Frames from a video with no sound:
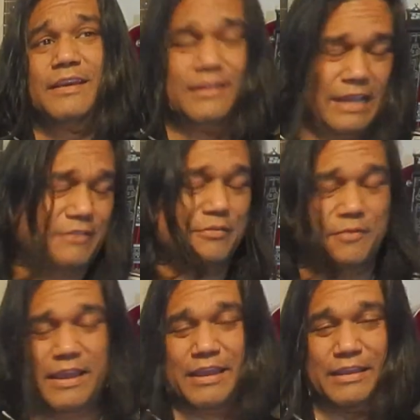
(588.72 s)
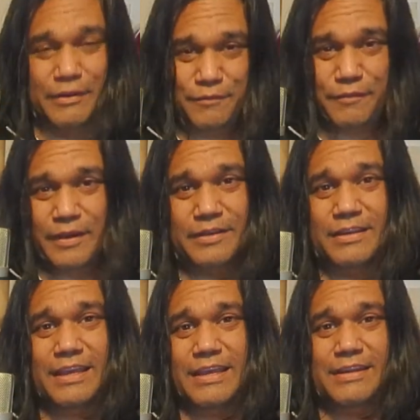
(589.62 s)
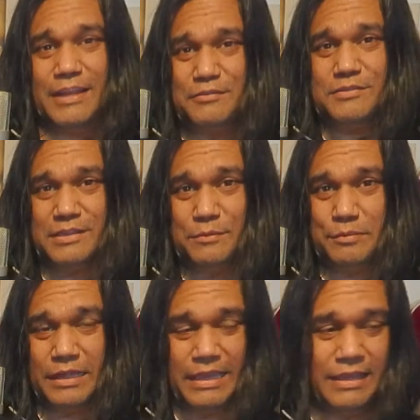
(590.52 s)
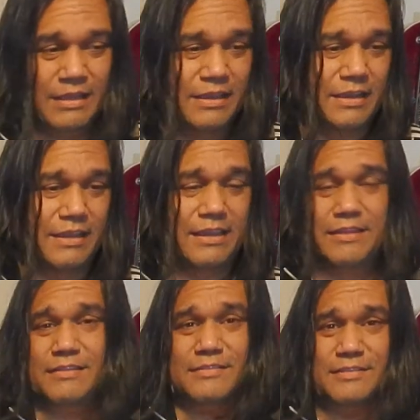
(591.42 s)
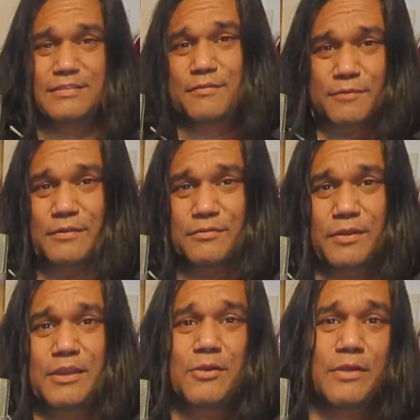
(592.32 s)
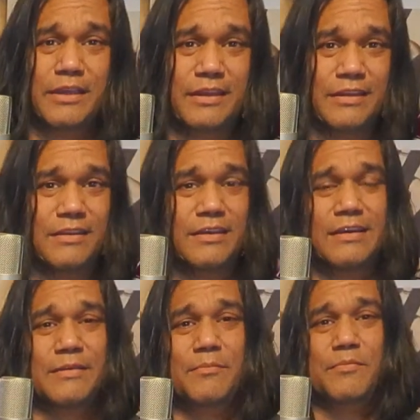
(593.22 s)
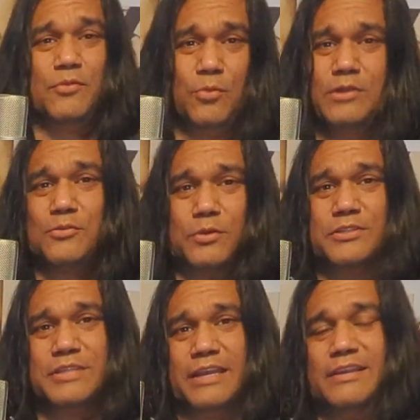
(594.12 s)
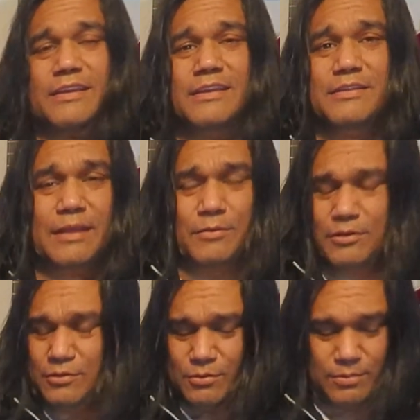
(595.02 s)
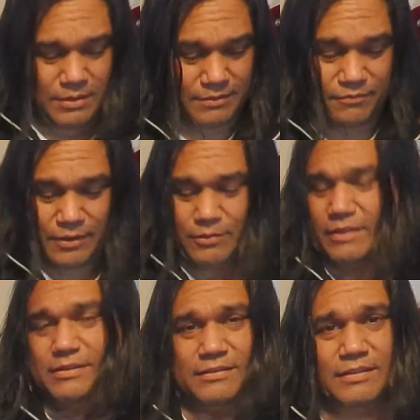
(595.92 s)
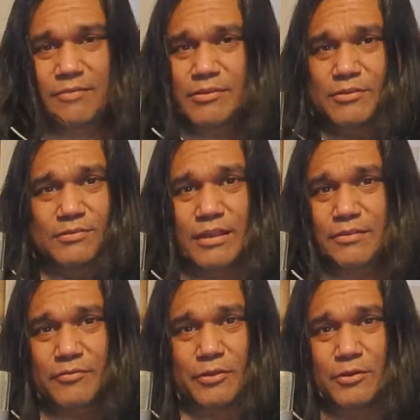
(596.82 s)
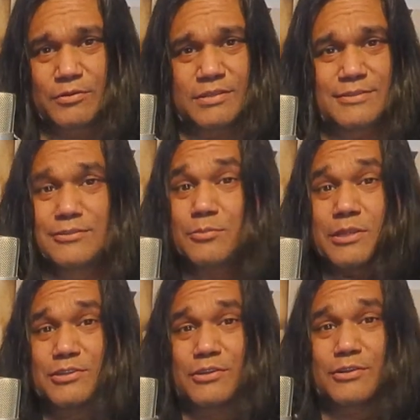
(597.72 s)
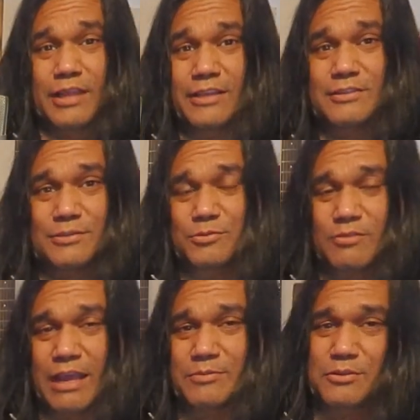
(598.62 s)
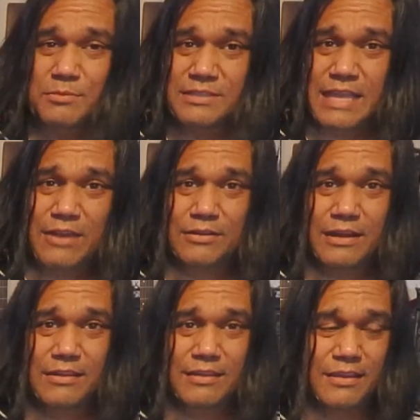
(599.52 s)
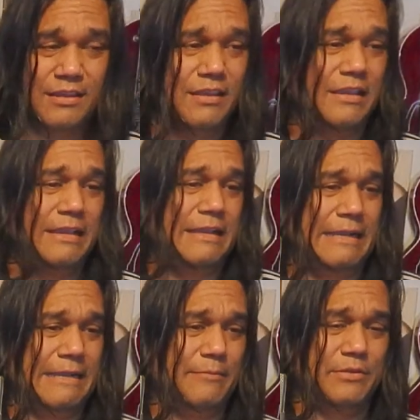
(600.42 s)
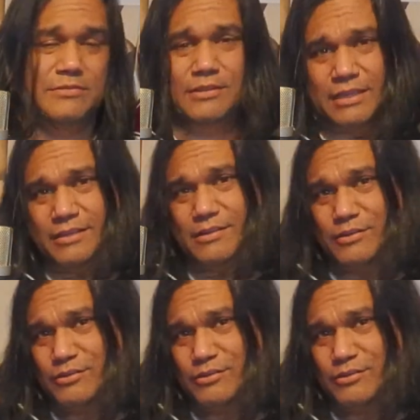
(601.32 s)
electrifying and fun and interesting to play. Again, this is just the first video in the Winter Woodshed. I'm going to do a video like this every Tuesday for the whole season, so make sure you like and subscribe so you don't miss out on anything. There's a link in the